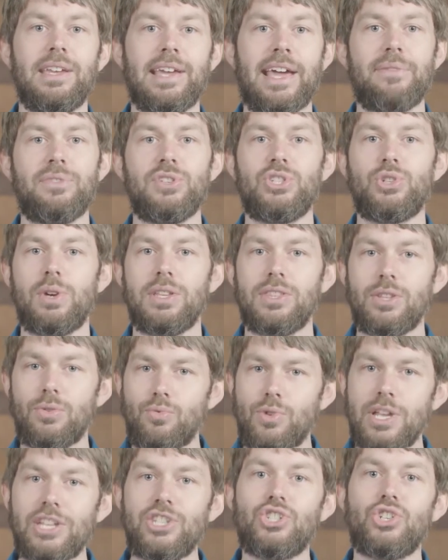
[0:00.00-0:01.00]
have enjoyed the
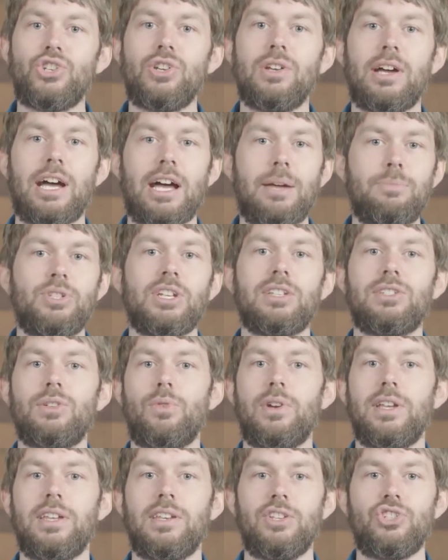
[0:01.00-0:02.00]
rich,
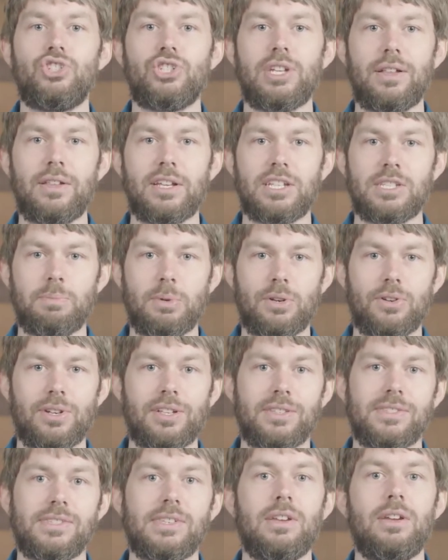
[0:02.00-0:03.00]
object-oriented shell
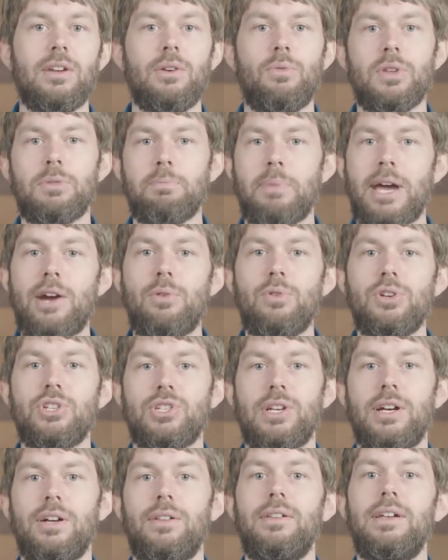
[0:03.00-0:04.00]
experience with
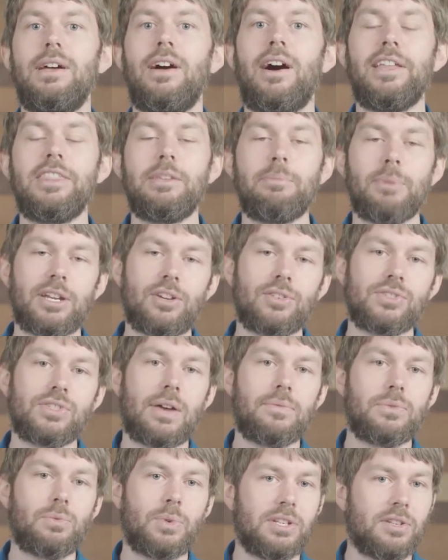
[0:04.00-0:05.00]
PowerShell on the
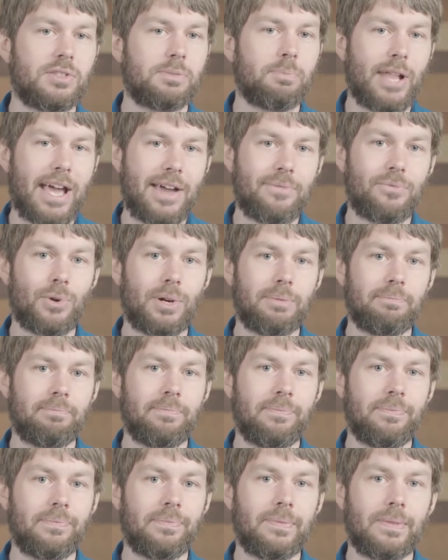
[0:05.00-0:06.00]
Microsoft Windows platform.
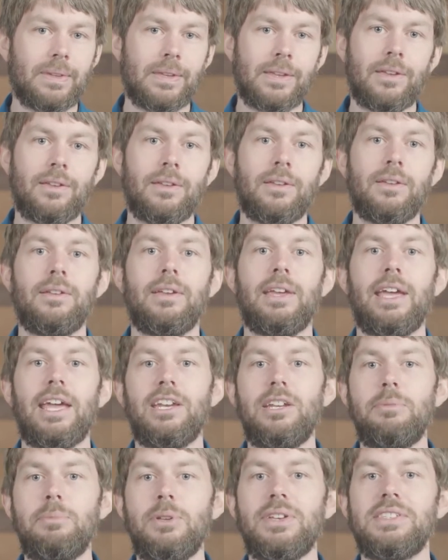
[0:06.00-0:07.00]

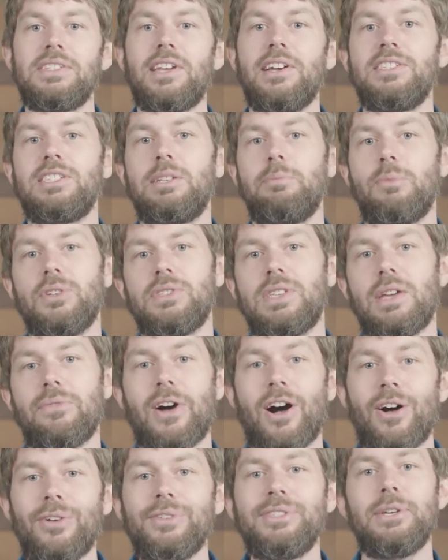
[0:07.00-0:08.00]
AWS customers have
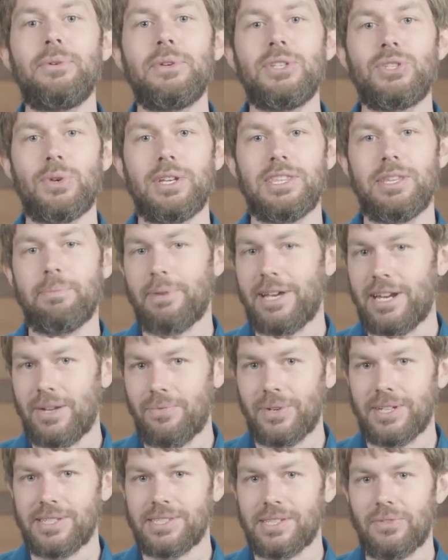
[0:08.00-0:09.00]
also enjoyed the
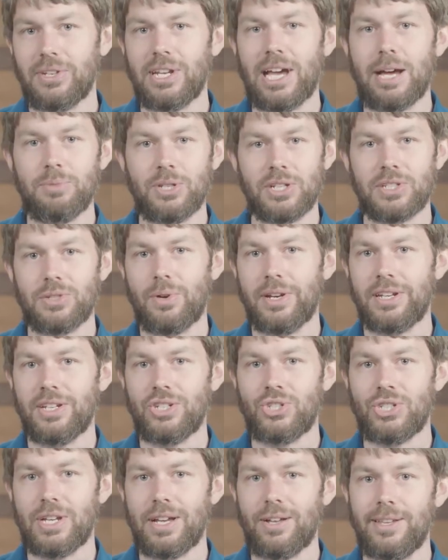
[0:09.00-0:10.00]
benefits of an
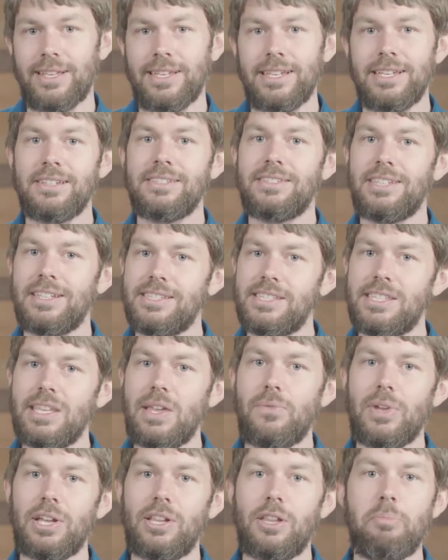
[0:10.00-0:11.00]
object-oriented shell since the
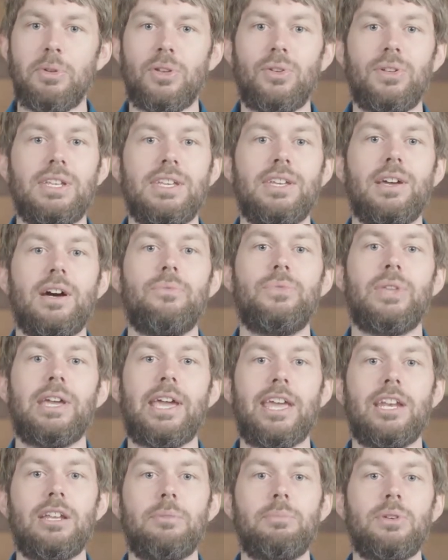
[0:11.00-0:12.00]
availability of the
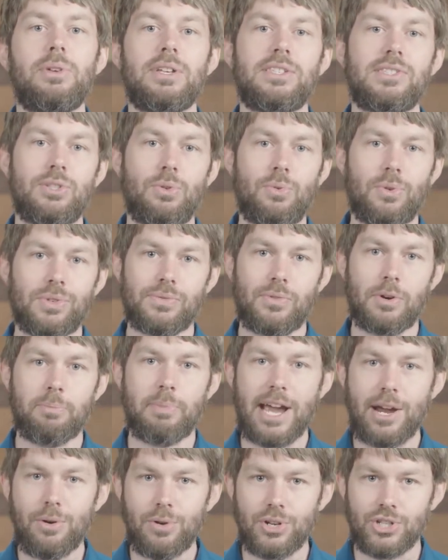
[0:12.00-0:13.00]
AWS tools for
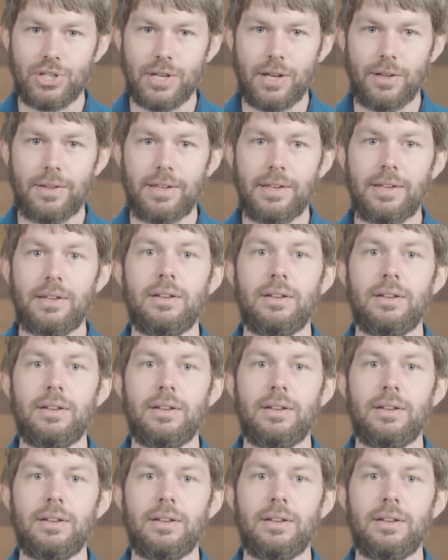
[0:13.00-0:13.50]
PowerShell,